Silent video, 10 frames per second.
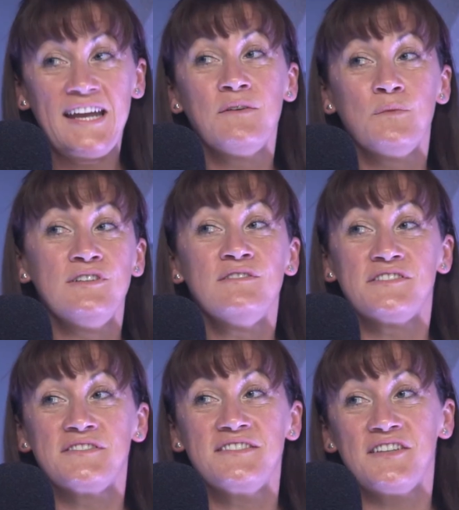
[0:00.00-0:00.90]
and
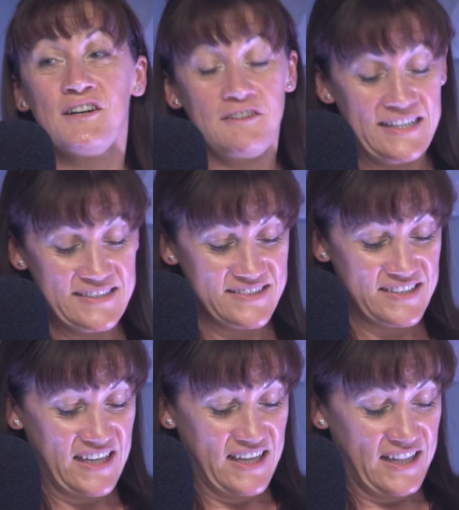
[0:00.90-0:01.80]
wonderful stories
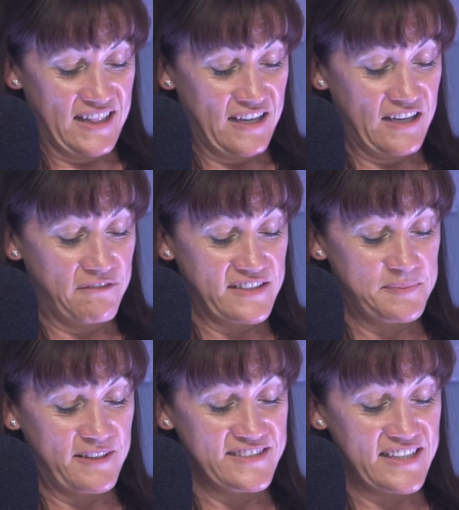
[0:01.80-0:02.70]
that you've
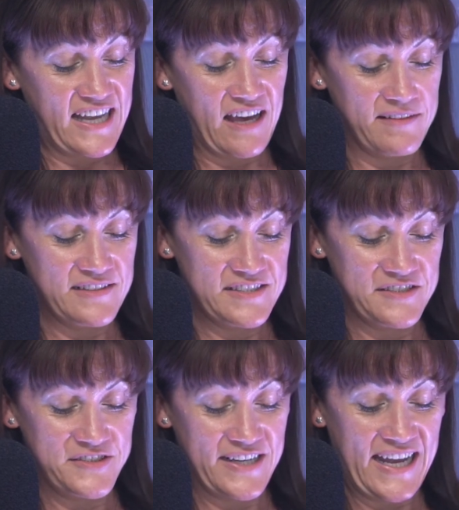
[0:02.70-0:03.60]
experienced in the health and
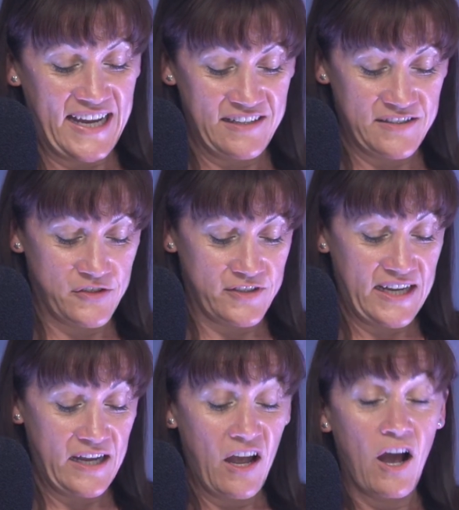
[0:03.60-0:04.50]
social care
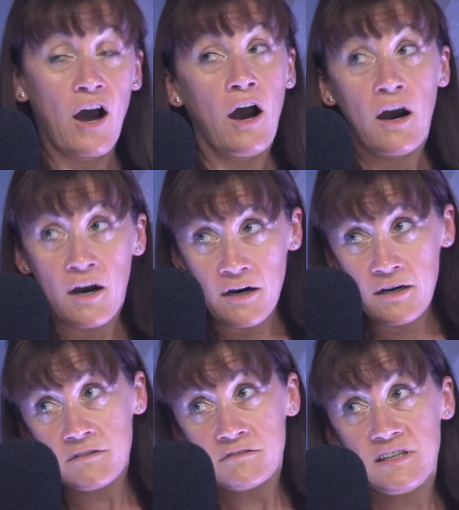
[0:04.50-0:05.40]
industry,
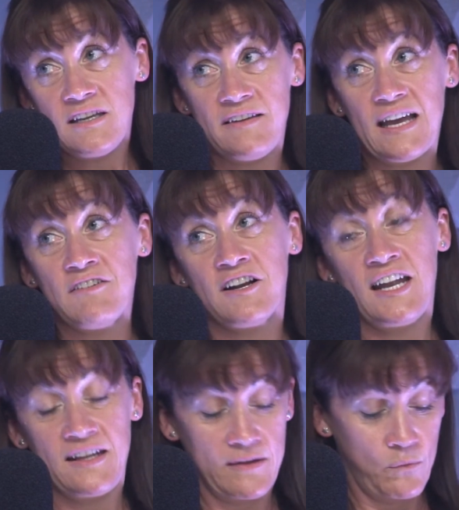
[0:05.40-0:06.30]
or if you haven't got
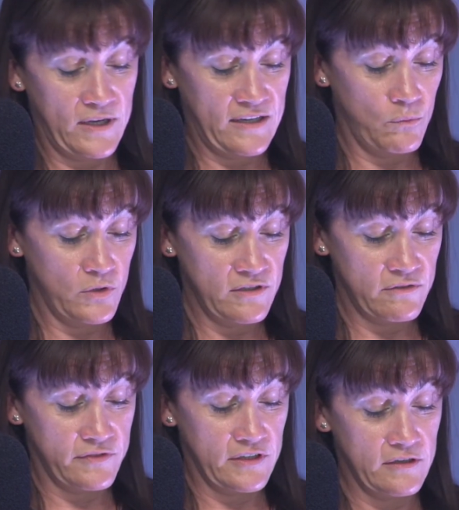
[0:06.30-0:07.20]
anything weird and
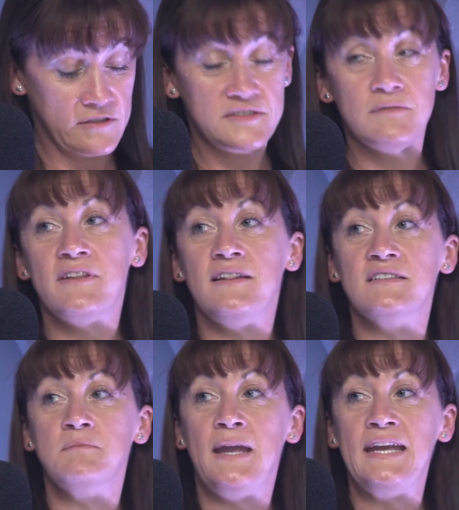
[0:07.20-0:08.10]
wonderful, something
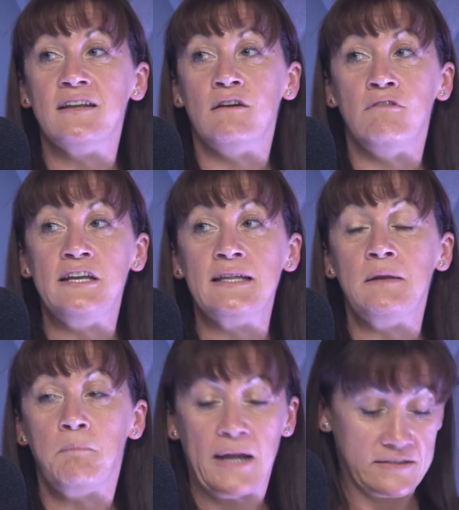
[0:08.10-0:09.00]
that's made a real
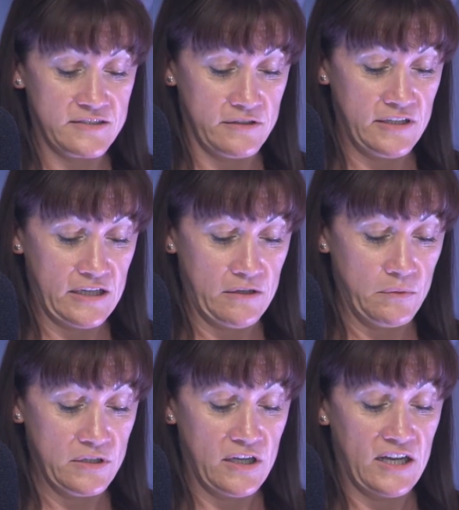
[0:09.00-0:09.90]
impact on
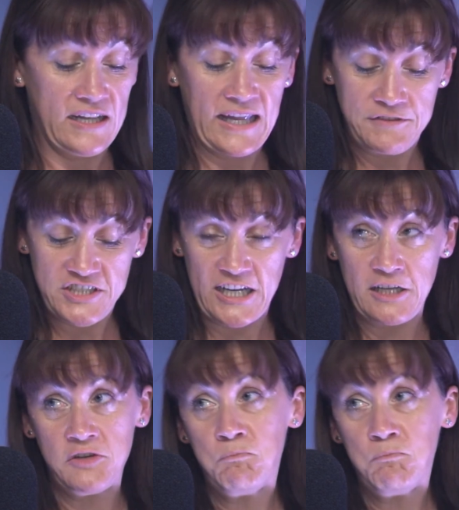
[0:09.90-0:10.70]
you, a life-changing